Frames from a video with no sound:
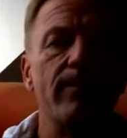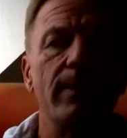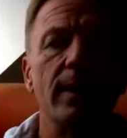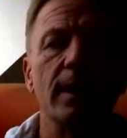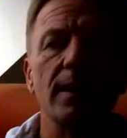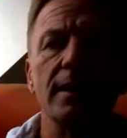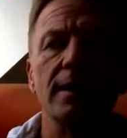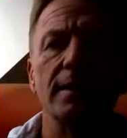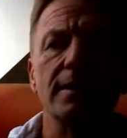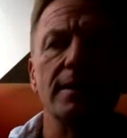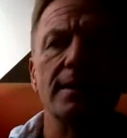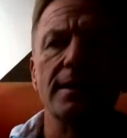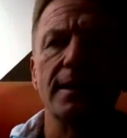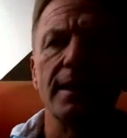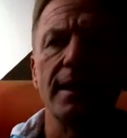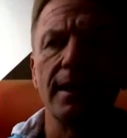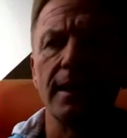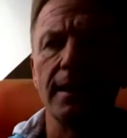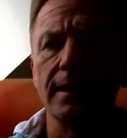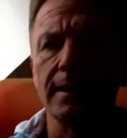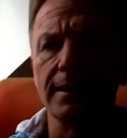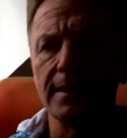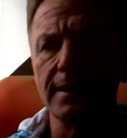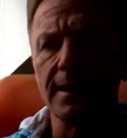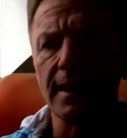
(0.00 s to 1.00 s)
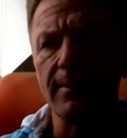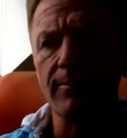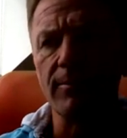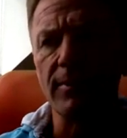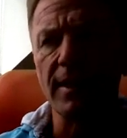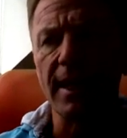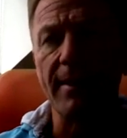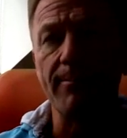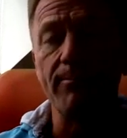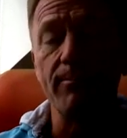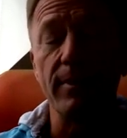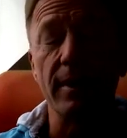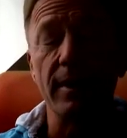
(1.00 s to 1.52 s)
but it's still the same
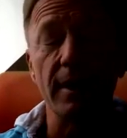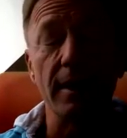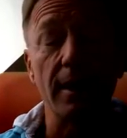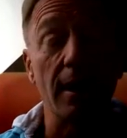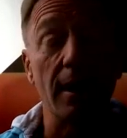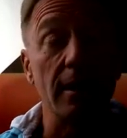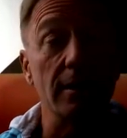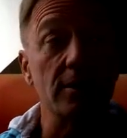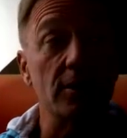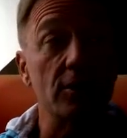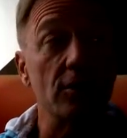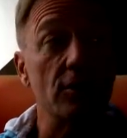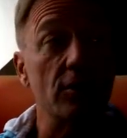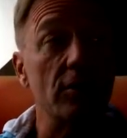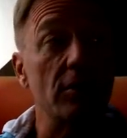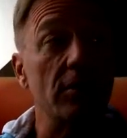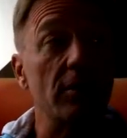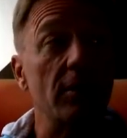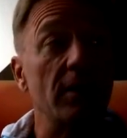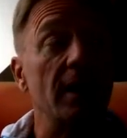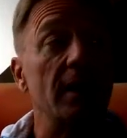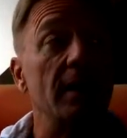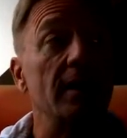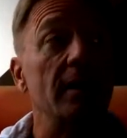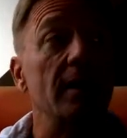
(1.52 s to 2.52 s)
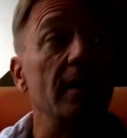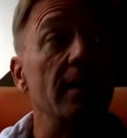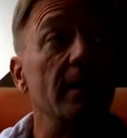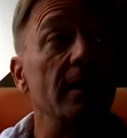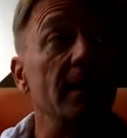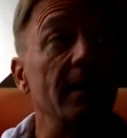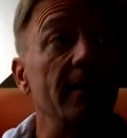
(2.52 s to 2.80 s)
number. Yeah, so uh,